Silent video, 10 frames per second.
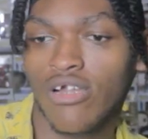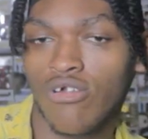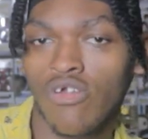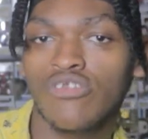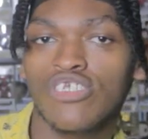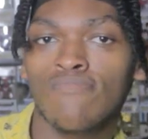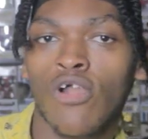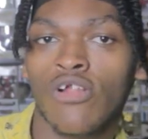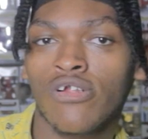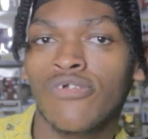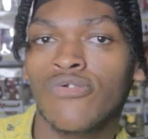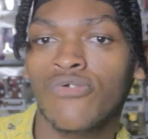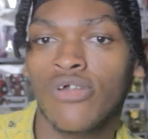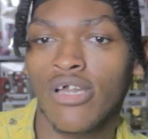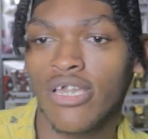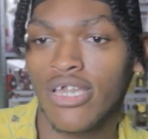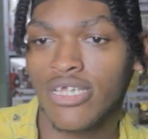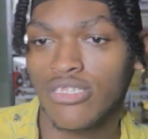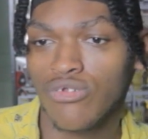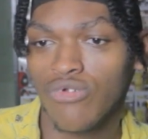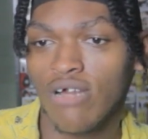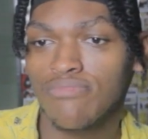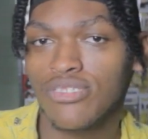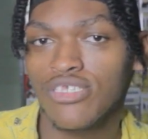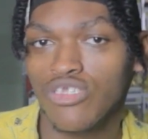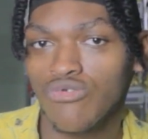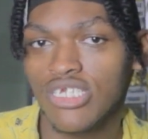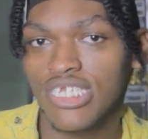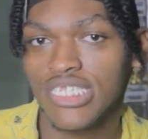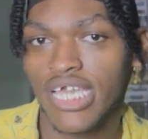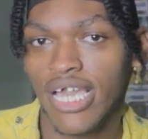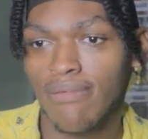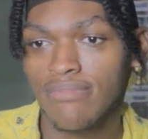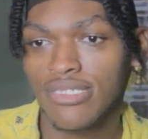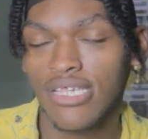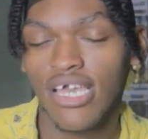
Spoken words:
Orochimaru interrupts the Chunin exams,